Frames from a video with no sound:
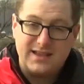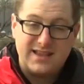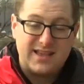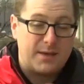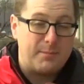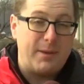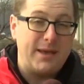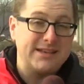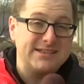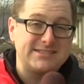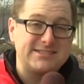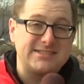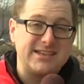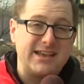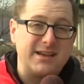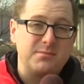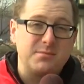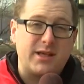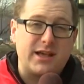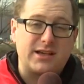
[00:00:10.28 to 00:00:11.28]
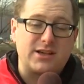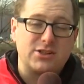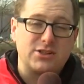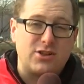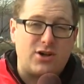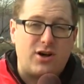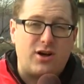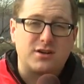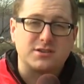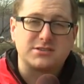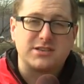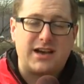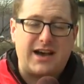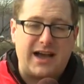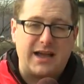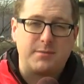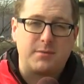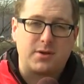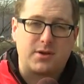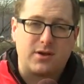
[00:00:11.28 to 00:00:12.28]
It may seem like a long
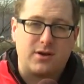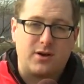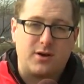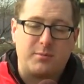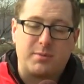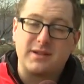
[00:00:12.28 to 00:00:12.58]
time ago,